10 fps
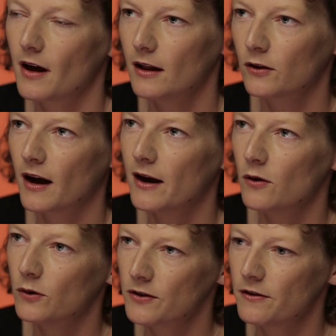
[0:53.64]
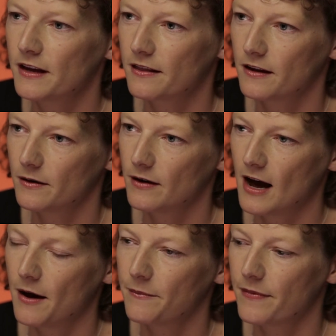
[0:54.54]
Look, I also think that
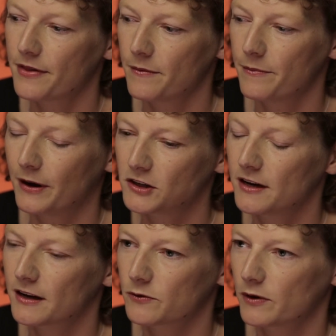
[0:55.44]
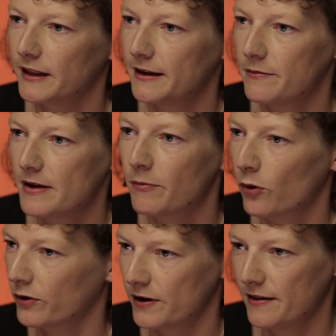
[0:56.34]
that budgeting is really
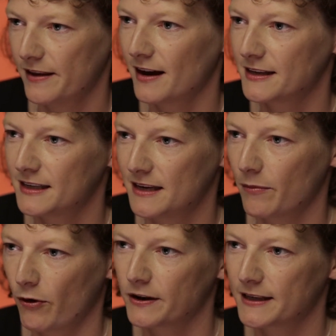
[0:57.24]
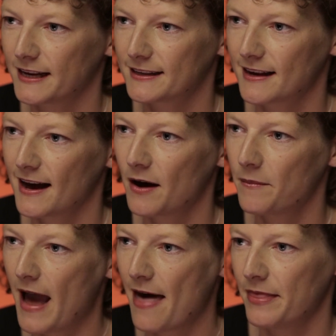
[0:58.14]
important in the artistic process,
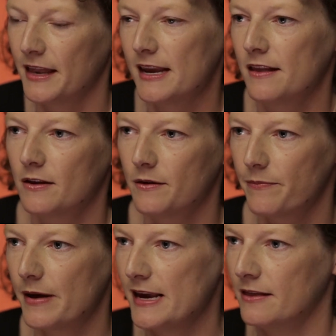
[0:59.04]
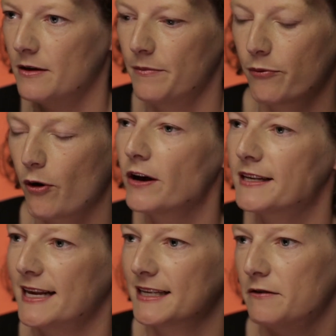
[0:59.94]
and that in the
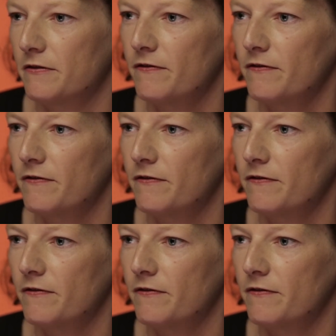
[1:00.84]
process of